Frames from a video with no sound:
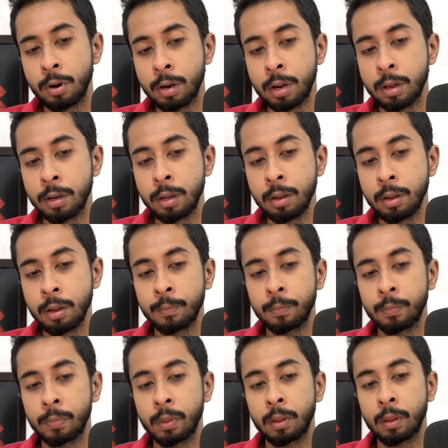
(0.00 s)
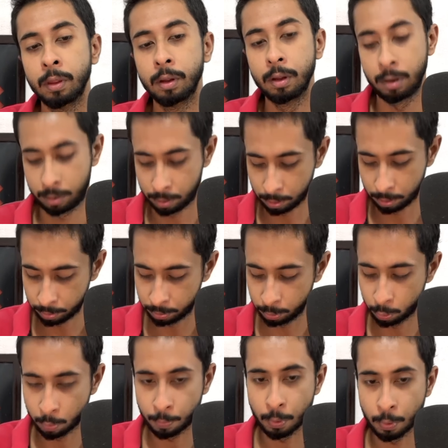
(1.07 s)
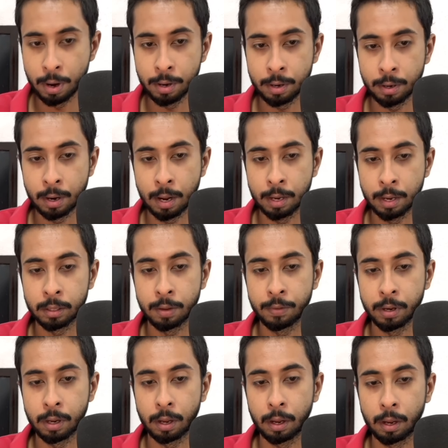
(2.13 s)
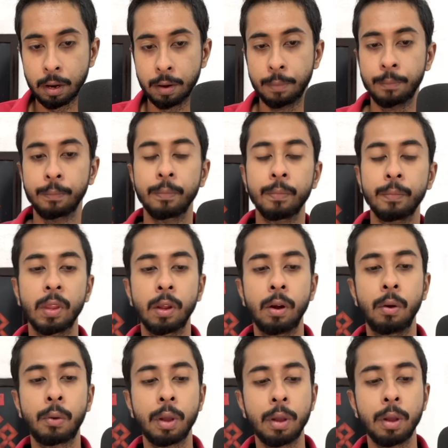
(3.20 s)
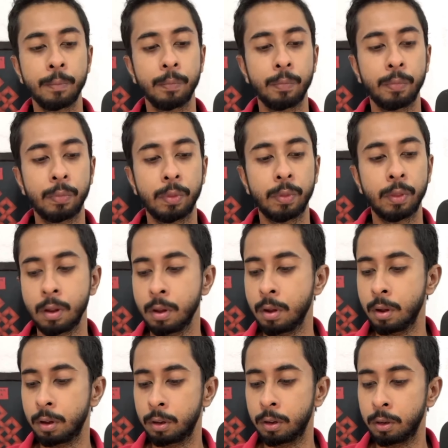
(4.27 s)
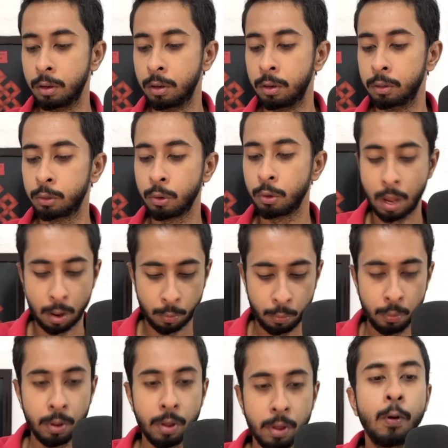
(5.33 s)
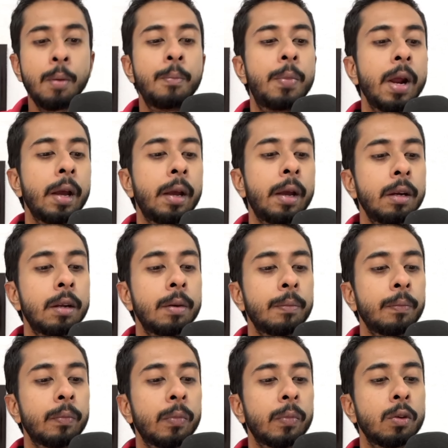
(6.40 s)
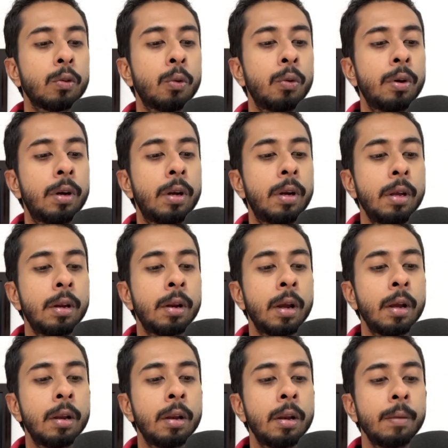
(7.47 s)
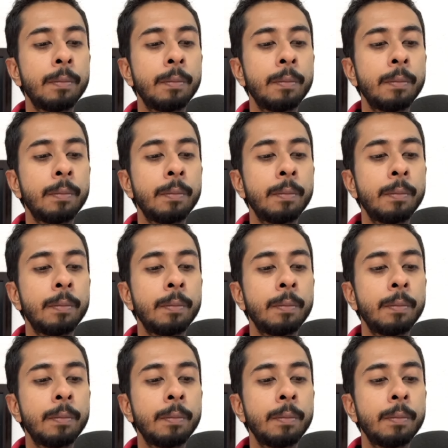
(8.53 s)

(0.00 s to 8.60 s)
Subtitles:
rainy? It is 0.97 again. Okay, so now if we break it, so D rainy,